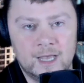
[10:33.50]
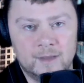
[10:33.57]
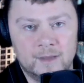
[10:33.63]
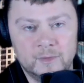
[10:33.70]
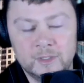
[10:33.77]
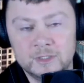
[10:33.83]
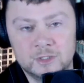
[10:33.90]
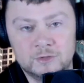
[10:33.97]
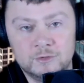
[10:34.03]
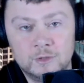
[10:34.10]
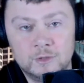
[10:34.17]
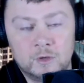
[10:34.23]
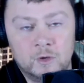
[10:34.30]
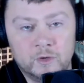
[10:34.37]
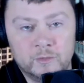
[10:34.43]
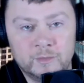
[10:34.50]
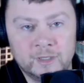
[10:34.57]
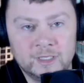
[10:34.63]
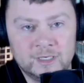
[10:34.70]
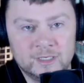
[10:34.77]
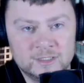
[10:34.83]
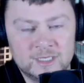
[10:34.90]
because the truth
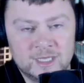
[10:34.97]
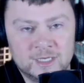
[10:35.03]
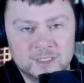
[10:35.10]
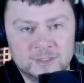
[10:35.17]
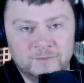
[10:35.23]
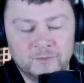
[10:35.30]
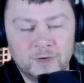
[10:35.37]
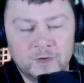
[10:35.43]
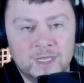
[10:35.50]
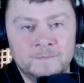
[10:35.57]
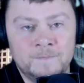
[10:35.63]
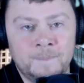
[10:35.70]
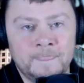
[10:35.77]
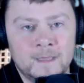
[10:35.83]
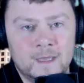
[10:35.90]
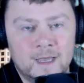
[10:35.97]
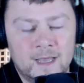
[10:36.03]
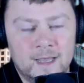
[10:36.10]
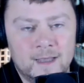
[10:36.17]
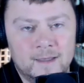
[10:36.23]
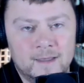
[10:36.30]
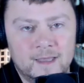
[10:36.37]
ultimately does set us free.
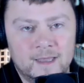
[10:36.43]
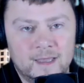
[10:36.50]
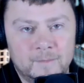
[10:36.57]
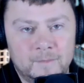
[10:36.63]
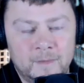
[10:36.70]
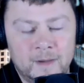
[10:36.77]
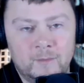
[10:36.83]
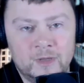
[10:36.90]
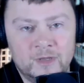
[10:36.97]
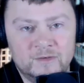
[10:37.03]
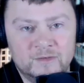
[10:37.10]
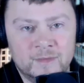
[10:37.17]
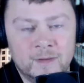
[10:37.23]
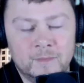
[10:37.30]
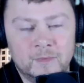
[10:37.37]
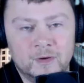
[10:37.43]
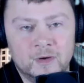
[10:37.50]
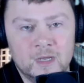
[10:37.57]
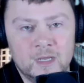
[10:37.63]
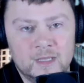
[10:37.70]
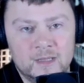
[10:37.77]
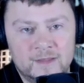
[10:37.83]
But we remember
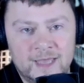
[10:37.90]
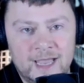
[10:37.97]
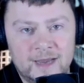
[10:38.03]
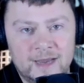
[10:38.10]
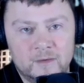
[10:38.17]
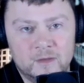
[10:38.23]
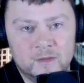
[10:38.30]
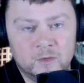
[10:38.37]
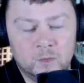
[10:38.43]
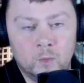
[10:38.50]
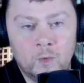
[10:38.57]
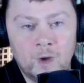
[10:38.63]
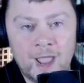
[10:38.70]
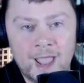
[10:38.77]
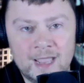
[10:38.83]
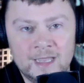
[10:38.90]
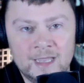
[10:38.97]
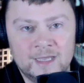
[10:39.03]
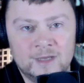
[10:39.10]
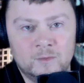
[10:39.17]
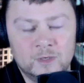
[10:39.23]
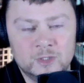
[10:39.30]
that the way
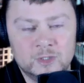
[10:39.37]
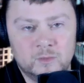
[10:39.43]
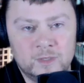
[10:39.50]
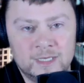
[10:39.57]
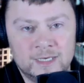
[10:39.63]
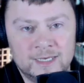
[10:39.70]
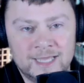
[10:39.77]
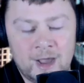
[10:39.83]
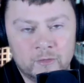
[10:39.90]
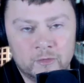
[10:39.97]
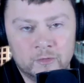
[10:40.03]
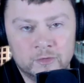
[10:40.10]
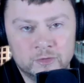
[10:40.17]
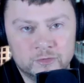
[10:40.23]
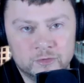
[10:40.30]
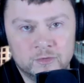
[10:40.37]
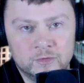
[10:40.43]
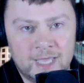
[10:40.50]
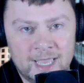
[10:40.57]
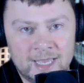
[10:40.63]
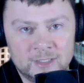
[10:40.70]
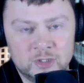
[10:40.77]
in which we encounter the truth
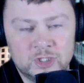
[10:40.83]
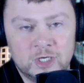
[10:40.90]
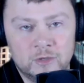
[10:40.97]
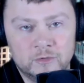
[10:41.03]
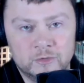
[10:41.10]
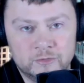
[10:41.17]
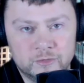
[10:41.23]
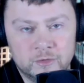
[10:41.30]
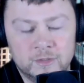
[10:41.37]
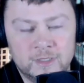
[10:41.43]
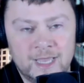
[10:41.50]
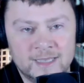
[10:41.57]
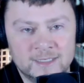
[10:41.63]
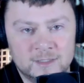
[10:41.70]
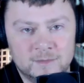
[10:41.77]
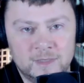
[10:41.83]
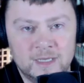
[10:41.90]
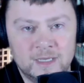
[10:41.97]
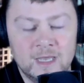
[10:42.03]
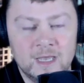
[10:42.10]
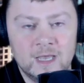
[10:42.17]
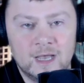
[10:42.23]
and share the truth has to
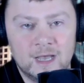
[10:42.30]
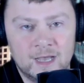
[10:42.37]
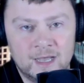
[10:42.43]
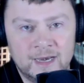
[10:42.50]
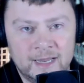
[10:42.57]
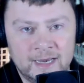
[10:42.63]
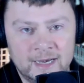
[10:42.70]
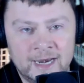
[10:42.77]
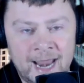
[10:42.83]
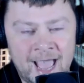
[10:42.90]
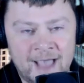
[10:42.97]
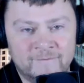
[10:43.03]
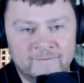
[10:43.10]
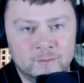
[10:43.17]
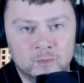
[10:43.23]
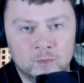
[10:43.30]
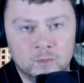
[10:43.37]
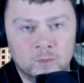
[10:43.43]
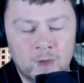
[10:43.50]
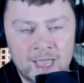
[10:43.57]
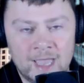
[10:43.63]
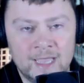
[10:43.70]
be in an affable
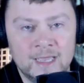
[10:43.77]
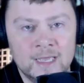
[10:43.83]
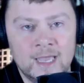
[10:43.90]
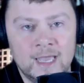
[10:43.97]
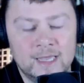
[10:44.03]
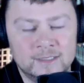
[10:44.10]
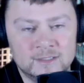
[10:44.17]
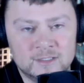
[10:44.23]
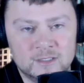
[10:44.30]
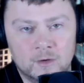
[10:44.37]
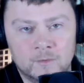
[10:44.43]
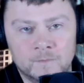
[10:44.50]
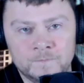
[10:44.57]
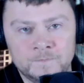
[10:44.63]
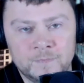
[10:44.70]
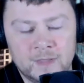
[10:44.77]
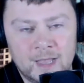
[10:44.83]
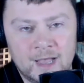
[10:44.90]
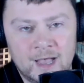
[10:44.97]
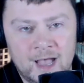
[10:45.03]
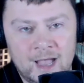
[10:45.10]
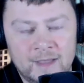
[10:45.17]
way. And so
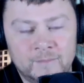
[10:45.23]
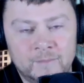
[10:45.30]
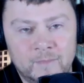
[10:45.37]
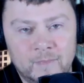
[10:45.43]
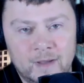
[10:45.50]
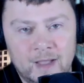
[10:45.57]
I'm